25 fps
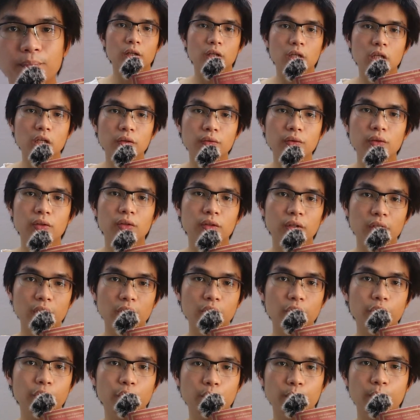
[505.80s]
if you
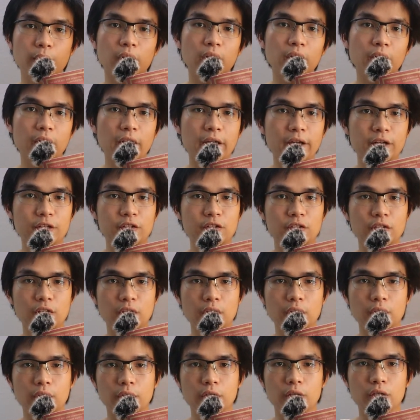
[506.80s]
think Coupang has
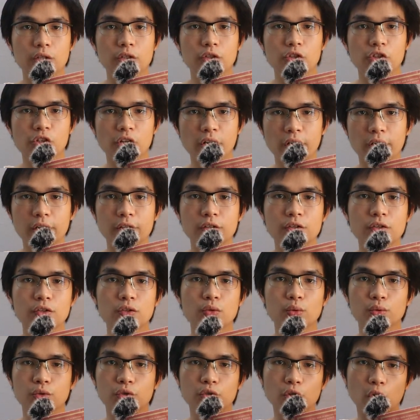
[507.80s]
a chance
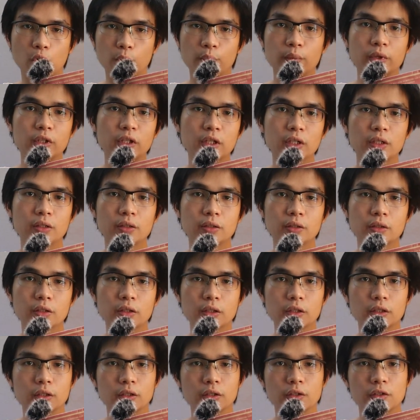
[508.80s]
to dominate
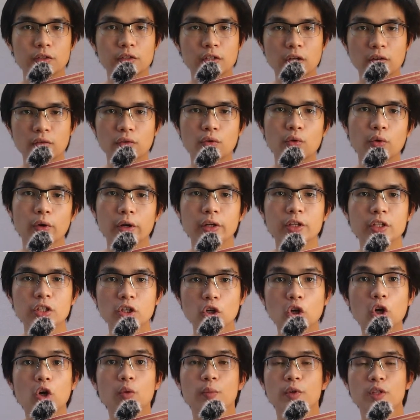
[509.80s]
the South Korean
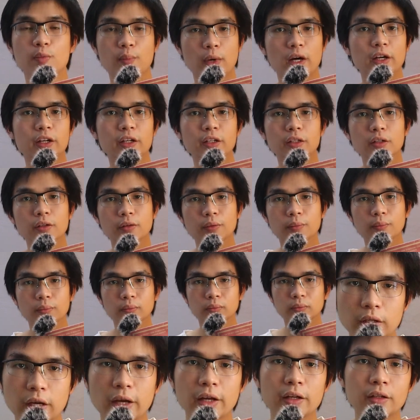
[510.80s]
e-commerce market,
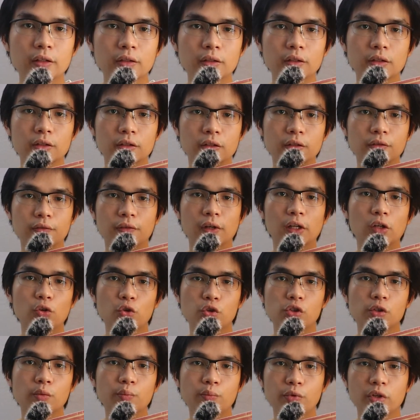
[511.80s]
then the
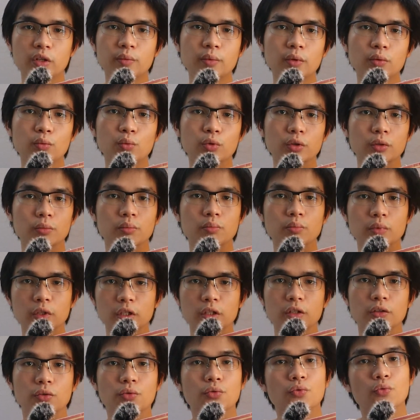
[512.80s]
valuation premium would
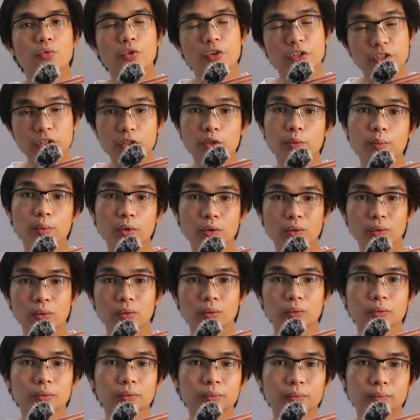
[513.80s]
be reasonable.
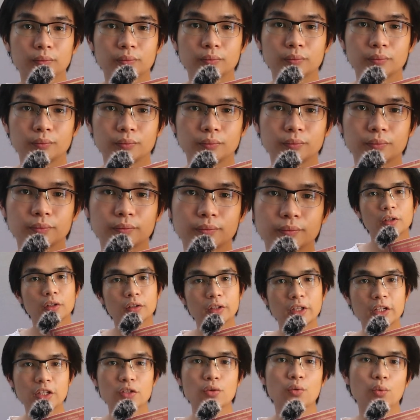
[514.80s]

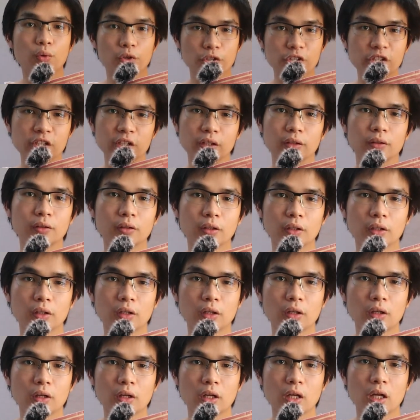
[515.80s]
Thanks for watching.
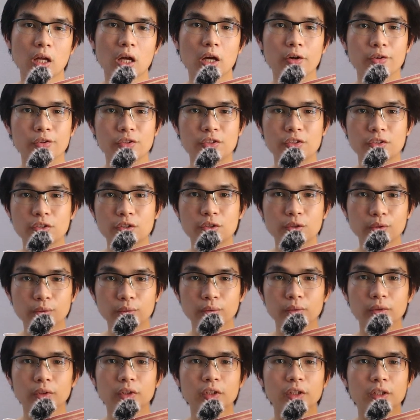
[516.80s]
I'll see you
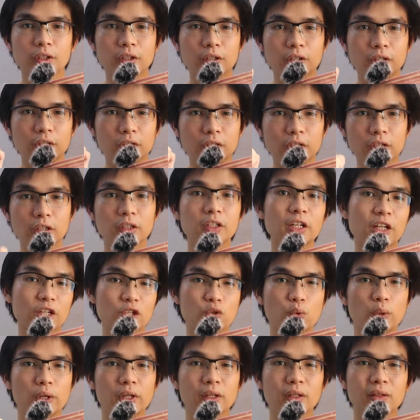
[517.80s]
in the
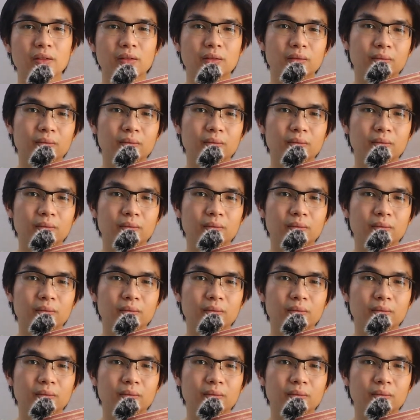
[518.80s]
next one.